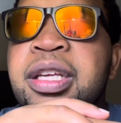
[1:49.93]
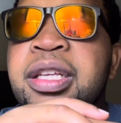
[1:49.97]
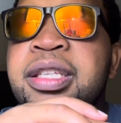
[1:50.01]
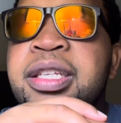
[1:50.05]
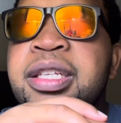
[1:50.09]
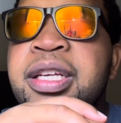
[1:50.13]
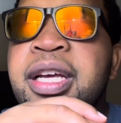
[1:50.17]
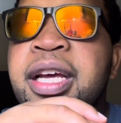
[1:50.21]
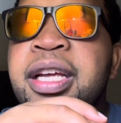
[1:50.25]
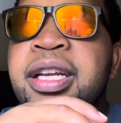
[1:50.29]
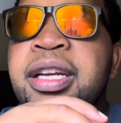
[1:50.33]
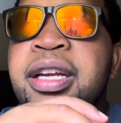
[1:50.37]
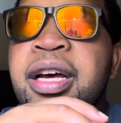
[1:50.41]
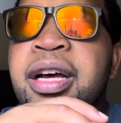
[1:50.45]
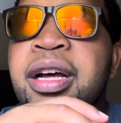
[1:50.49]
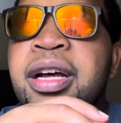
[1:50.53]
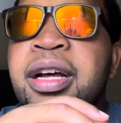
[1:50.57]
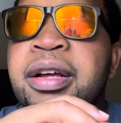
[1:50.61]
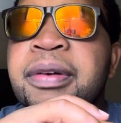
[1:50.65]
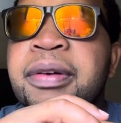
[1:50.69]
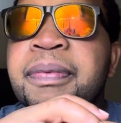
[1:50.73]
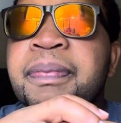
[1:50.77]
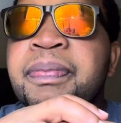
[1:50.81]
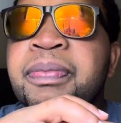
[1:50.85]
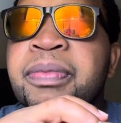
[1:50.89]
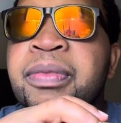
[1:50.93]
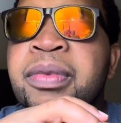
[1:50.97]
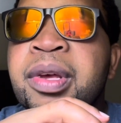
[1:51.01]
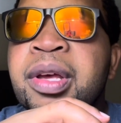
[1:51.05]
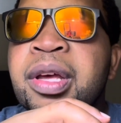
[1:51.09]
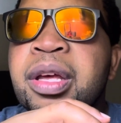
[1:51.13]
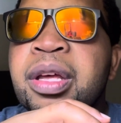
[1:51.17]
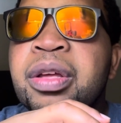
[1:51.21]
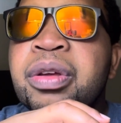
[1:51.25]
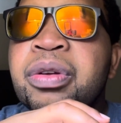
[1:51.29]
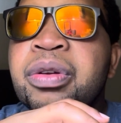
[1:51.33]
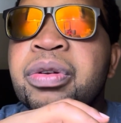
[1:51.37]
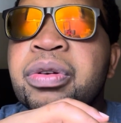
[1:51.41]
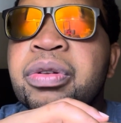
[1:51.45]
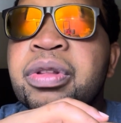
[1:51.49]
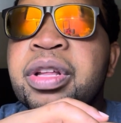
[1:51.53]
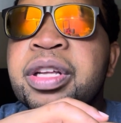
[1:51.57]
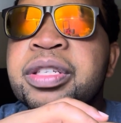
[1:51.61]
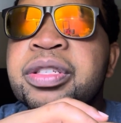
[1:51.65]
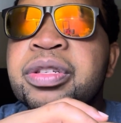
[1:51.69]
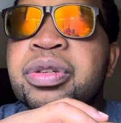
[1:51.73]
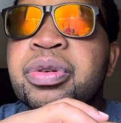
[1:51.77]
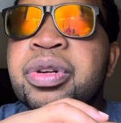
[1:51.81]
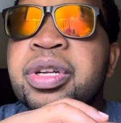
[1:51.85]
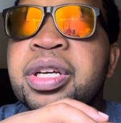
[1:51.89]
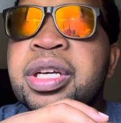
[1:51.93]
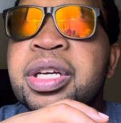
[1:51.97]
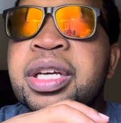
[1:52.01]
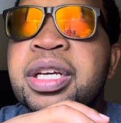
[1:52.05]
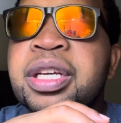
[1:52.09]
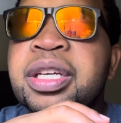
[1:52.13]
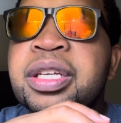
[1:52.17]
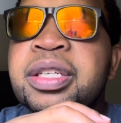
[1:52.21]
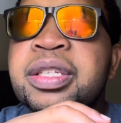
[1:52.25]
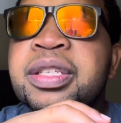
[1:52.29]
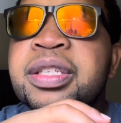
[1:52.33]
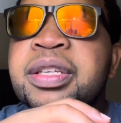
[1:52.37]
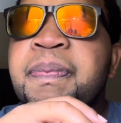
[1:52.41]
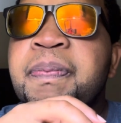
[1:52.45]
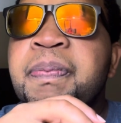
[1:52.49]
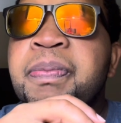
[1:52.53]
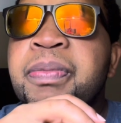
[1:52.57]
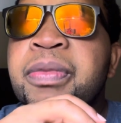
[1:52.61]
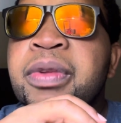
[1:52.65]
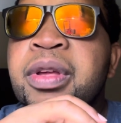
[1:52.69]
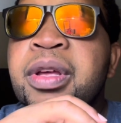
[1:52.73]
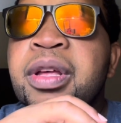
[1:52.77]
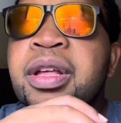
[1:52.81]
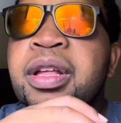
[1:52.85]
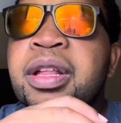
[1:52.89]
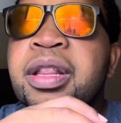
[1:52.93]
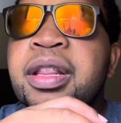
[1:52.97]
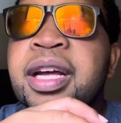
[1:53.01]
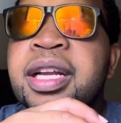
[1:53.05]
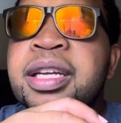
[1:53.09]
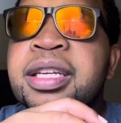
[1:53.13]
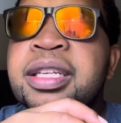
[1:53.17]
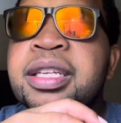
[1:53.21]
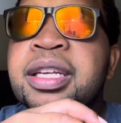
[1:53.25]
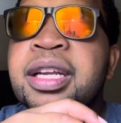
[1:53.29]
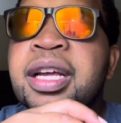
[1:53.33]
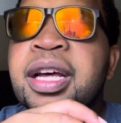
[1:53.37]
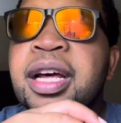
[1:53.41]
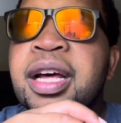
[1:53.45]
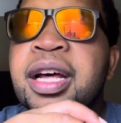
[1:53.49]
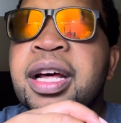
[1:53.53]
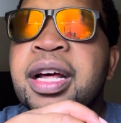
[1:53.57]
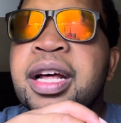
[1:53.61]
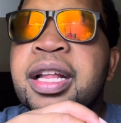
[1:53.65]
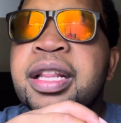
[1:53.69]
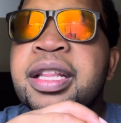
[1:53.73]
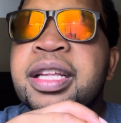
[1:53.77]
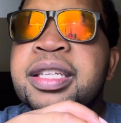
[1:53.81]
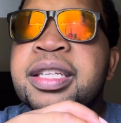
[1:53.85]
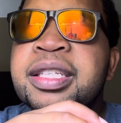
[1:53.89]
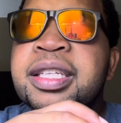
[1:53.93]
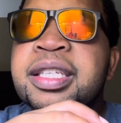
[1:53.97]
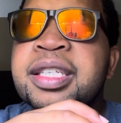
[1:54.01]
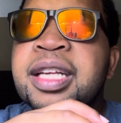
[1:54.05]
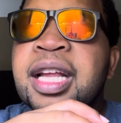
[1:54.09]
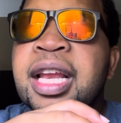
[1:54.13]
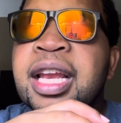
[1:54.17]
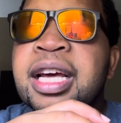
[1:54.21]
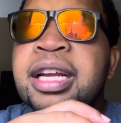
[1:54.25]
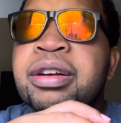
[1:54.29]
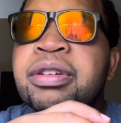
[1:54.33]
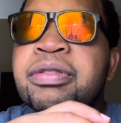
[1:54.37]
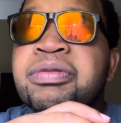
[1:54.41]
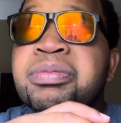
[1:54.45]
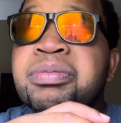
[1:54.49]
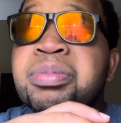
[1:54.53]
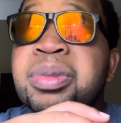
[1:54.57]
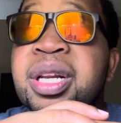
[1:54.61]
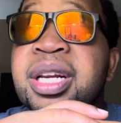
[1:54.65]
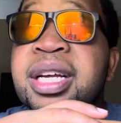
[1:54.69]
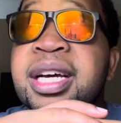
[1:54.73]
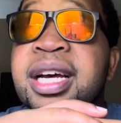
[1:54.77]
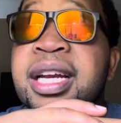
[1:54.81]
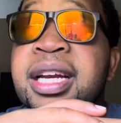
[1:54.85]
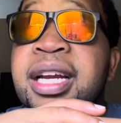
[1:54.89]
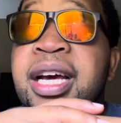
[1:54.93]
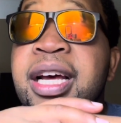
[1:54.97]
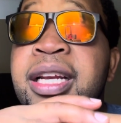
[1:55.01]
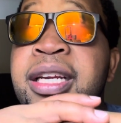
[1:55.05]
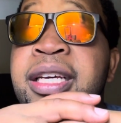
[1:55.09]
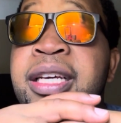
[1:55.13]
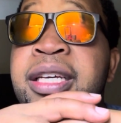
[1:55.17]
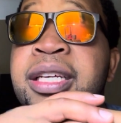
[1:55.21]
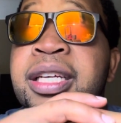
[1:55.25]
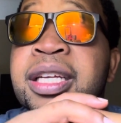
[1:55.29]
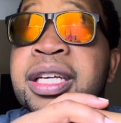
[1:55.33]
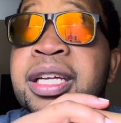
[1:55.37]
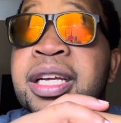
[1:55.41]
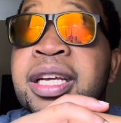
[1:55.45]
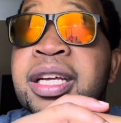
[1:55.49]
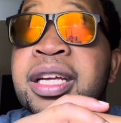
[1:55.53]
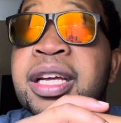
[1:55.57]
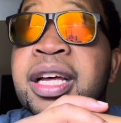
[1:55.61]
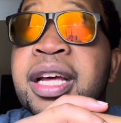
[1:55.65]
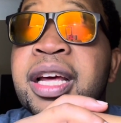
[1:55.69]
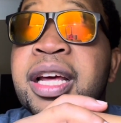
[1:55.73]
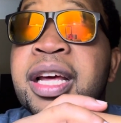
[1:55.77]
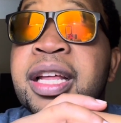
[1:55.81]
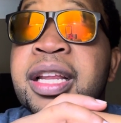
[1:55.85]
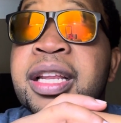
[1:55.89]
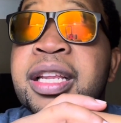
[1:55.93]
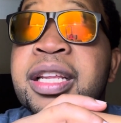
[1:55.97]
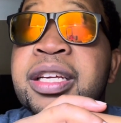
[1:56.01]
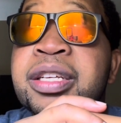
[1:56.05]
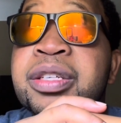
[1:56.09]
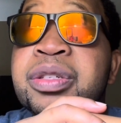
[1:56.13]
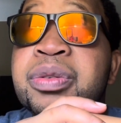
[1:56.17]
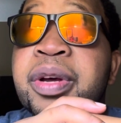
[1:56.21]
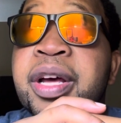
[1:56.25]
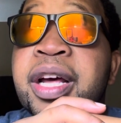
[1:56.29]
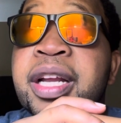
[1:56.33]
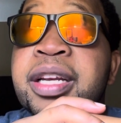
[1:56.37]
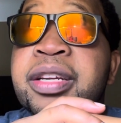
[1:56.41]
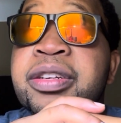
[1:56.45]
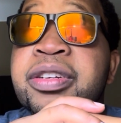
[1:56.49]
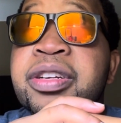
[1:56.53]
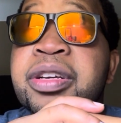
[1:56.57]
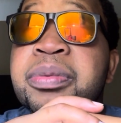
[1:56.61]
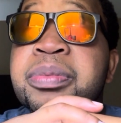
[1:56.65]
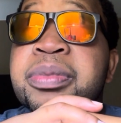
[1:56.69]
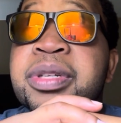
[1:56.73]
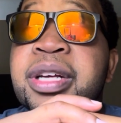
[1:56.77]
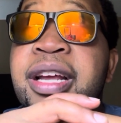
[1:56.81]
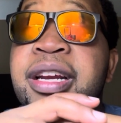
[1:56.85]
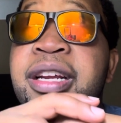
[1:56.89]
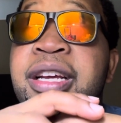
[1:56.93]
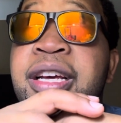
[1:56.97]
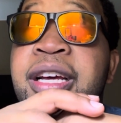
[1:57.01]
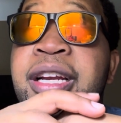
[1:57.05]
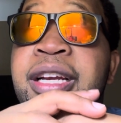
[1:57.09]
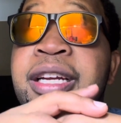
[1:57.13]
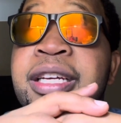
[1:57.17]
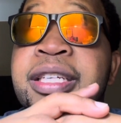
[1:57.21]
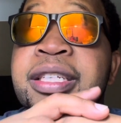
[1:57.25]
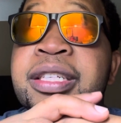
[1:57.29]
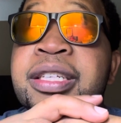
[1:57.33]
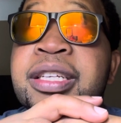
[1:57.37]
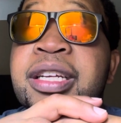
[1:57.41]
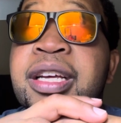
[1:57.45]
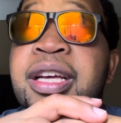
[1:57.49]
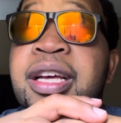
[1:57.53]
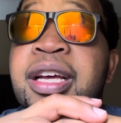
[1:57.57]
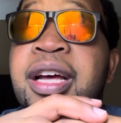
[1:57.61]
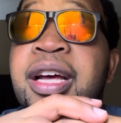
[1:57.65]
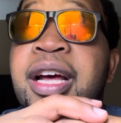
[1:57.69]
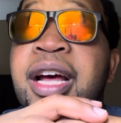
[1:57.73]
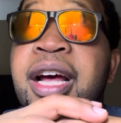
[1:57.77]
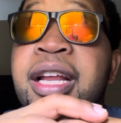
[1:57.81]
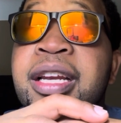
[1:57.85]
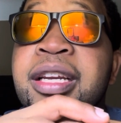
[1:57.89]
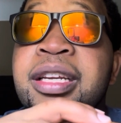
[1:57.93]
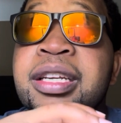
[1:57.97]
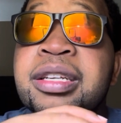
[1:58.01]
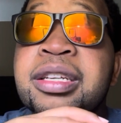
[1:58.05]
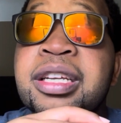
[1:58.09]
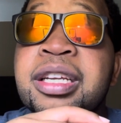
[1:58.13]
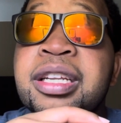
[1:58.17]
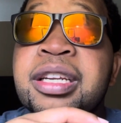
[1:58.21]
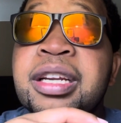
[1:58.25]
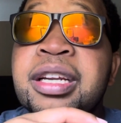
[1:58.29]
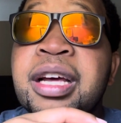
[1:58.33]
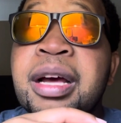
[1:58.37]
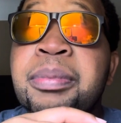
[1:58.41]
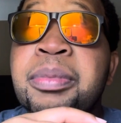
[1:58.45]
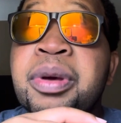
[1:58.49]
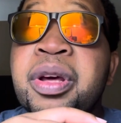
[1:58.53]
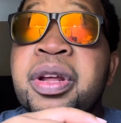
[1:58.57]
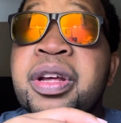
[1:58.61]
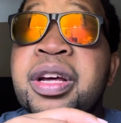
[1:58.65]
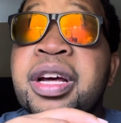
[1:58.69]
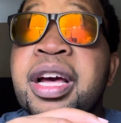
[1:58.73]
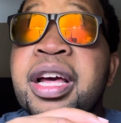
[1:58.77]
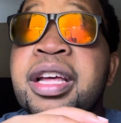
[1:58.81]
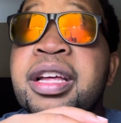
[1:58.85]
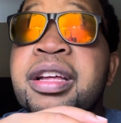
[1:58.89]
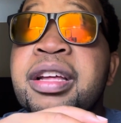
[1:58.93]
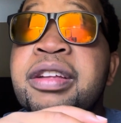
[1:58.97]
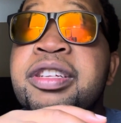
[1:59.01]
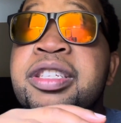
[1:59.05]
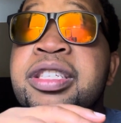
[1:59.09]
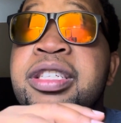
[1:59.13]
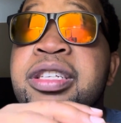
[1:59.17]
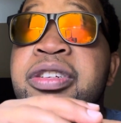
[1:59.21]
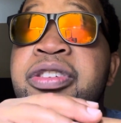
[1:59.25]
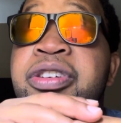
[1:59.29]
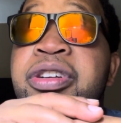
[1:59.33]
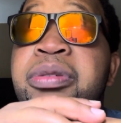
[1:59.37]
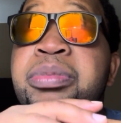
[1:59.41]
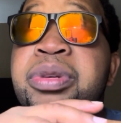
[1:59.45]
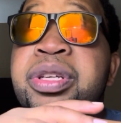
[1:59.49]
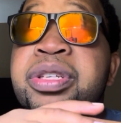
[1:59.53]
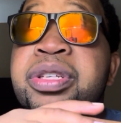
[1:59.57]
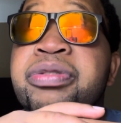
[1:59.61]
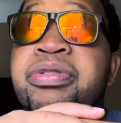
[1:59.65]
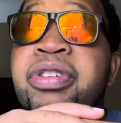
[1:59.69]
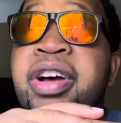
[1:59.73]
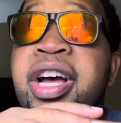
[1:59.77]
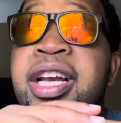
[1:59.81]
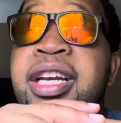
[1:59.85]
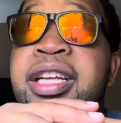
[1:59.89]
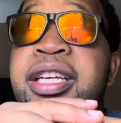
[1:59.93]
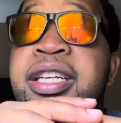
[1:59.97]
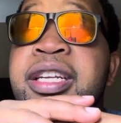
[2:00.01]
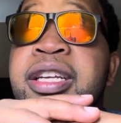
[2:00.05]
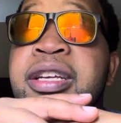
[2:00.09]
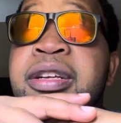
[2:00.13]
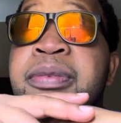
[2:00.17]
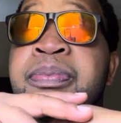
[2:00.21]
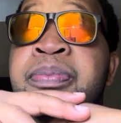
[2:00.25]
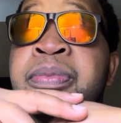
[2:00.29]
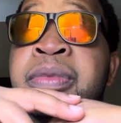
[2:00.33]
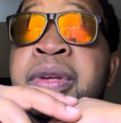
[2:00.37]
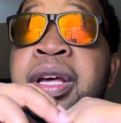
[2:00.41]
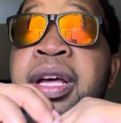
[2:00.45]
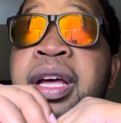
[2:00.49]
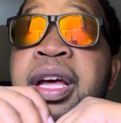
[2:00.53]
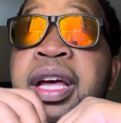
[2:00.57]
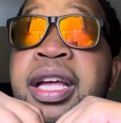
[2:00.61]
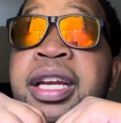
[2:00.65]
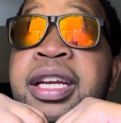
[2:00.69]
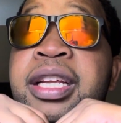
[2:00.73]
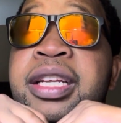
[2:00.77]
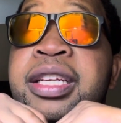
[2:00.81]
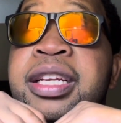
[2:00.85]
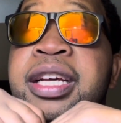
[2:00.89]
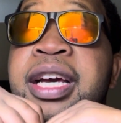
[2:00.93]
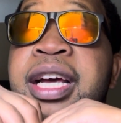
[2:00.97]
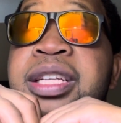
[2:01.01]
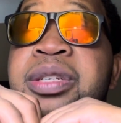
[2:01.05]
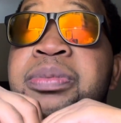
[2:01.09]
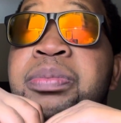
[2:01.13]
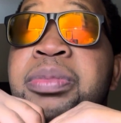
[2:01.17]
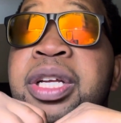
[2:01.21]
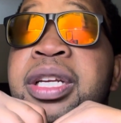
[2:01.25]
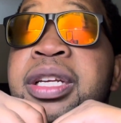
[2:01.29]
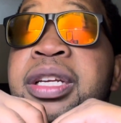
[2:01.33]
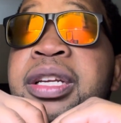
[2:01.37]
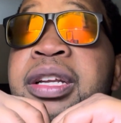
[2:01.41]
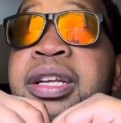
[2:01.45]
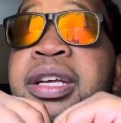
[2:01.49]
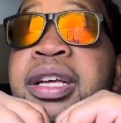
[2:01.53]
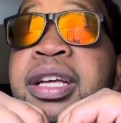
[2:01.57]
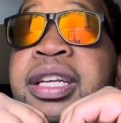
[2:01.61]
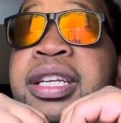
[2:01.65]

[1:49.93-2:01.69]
kind of, the story is that this is a land of milk and honey, and is where dreams are realized, and in America each dream is valid. And it has been